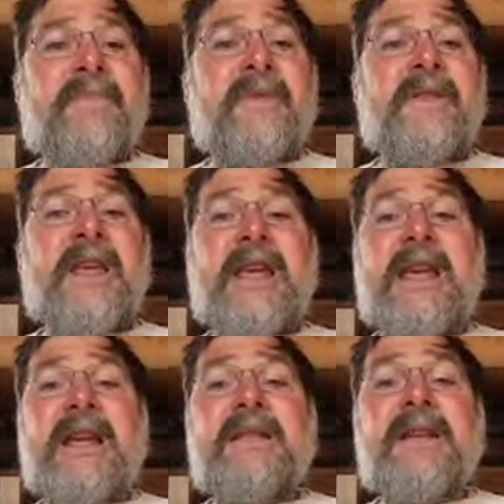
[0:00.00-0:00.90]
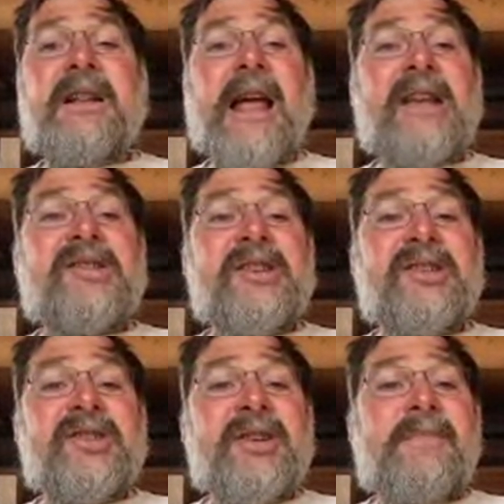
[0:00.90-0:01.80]
the
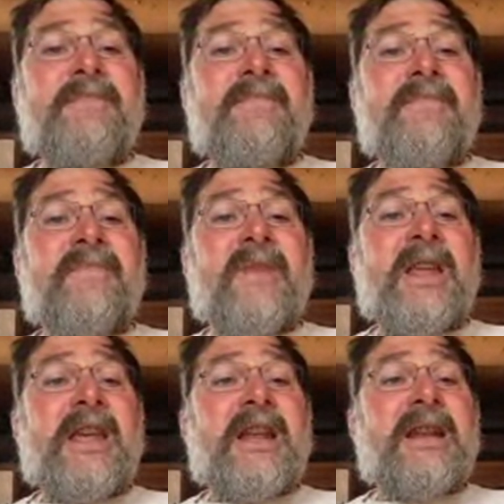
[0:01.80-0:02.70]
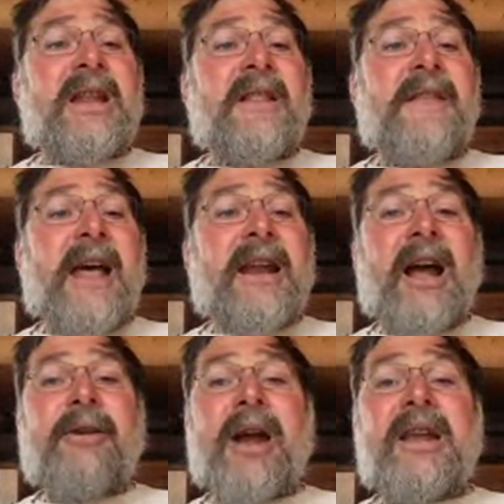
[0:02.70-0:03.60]
classes in that
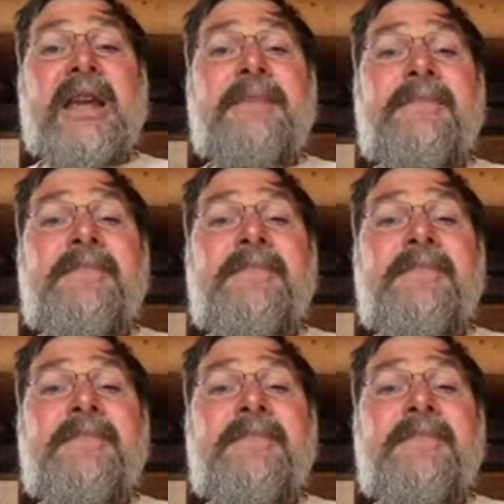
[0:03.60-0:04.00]
hierarchy.